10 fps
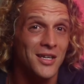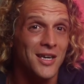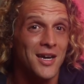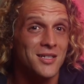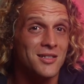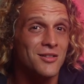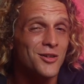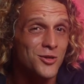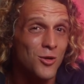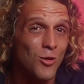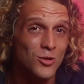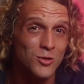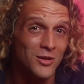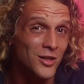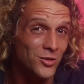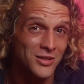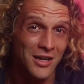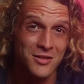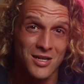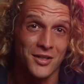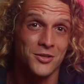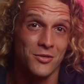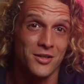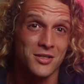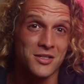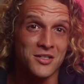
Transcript: guess, there's also a little downside to this.